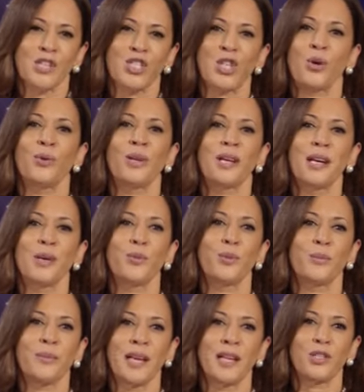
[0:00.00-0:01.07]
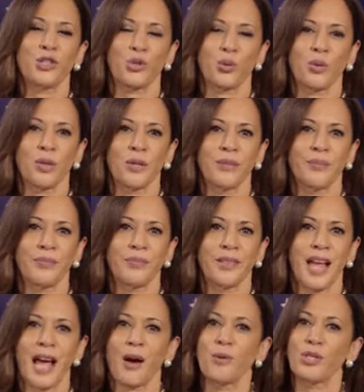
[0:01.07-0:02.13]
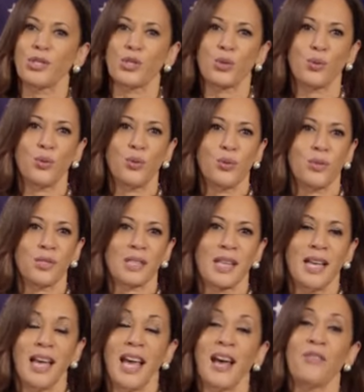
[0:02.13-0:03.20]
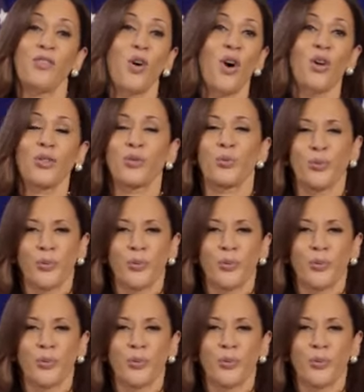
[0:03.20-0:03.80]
Joe and I will make sure our schools have all the